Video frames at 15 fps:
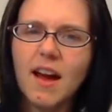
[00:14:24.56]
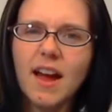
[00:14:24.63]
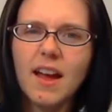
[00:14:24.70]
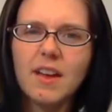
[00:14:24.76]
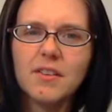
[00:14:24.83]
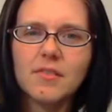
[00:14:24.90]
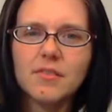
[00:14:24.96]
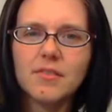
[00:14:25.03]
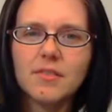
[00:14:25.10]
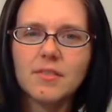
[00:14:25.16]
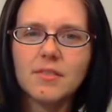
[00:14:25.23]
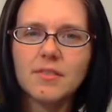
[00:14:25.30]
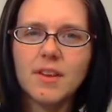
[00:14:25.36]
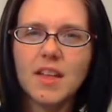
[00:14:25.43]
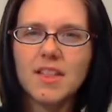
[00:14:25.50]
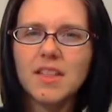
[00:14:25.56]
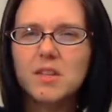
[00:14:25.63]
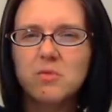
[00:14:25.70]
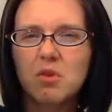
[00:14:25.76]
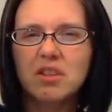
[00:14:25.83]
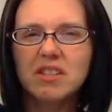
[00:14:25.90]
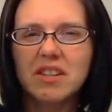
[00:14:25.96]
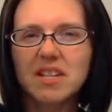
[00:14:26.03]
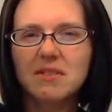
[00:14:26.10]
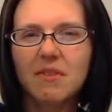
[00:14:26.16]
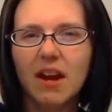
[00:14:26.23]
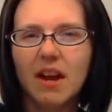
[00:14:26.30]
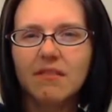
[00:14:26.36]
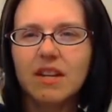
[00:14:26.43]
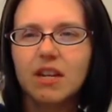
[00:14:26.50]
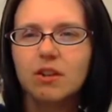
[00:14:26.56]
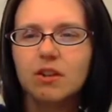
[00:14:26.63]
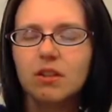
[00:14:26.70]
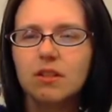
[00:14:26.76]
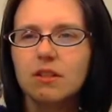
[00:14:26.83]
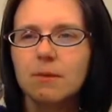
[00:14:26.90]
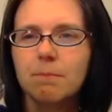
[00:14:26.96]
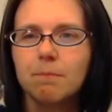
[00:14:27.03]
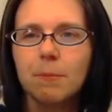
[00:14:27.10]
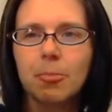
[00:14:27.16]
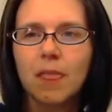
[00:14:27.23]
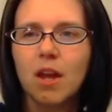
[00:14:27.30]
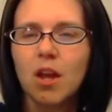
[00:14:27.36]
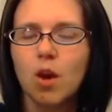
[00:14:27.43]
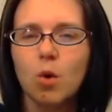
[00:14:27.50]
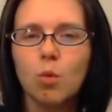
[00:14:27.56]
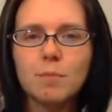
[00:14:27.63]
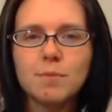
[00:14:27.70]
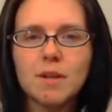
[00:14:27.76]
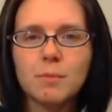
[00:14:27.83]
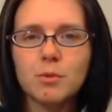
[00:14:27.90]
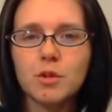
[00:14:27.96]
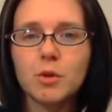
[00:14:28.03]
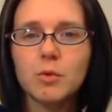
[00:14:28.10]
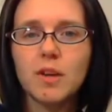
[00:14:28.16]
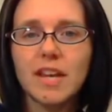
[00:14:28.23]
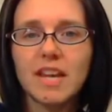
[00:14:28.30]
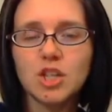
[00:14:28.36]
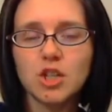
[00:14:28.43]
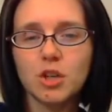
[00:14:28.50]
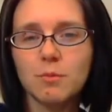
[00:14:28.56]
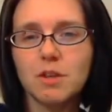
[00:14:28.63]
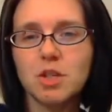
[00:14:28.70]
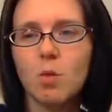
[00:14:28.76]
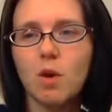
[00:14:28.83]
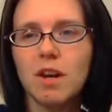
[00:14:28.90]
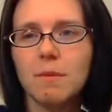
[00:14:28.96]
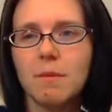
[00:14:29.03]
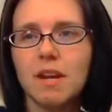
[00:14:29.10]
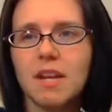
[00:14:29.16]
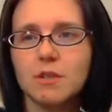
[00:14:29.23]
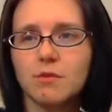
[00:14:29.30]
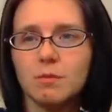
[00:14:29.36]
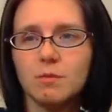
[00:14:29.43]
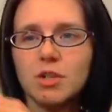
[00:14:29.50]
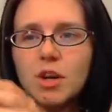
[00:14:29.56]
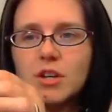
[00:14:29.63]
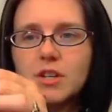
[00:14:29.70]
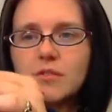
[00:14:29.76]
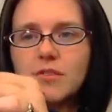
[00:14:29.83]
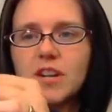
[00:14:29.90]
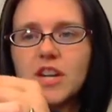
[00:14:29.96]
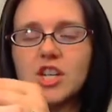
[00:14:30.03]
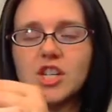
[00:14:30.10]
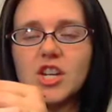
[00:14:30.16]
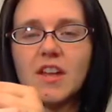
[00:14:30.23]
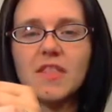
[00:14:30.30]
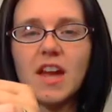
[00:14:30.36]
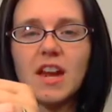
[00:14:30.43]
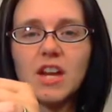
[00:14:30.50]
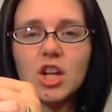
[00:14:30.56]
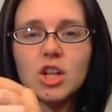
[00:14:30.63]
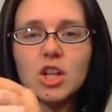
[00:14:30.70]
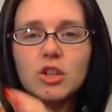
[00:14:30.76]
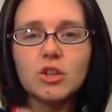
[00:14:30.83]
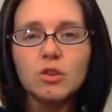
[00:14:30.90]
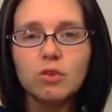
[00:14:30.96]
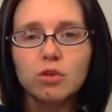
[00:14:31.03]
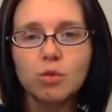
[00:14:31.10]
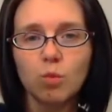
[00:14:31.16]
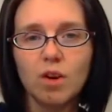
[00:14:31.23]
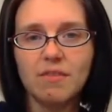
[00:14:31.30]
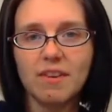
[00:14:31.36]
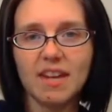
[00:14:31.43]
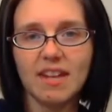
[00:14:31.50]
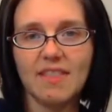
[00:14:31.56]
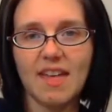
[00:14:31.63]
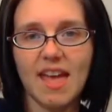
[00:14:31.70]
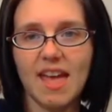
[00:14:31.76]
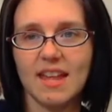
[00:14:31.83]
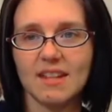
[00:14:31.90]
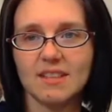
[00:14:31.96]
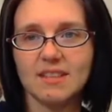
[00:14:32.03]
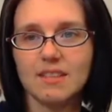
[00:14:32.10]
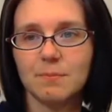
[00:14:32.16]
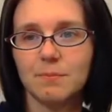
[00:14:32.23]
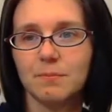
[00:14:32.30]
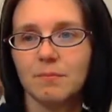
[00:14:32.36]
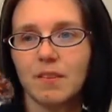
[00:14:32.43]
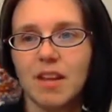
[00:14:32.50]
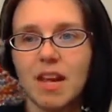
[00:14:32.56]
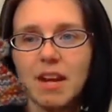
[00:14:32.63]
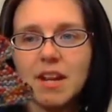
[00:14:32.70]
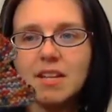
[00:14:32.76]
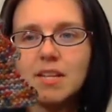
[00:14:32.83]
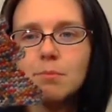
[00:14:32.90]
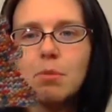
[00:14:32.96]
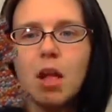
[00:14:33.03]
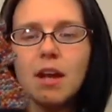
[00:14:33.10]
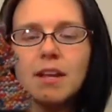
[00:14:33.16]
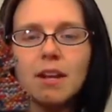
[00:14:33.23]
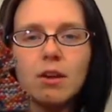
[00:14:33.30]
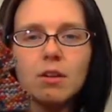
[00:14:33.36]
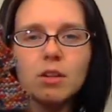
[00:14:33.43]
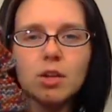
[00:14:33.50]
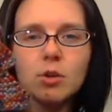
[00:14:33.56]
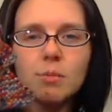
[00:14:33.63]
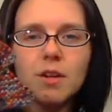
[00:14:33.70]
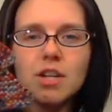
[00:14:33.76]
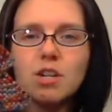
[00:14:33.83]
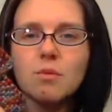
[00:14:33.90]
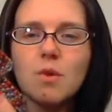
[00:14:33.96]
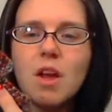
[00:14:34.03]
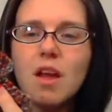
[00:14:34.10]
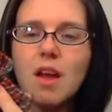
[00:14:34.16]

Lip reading: 5. I think these were on size 5 needles. Whipped up really quick. It took me 20 minutes from start to finish, and that includes weaving in the ends. And I did block it out a little bit.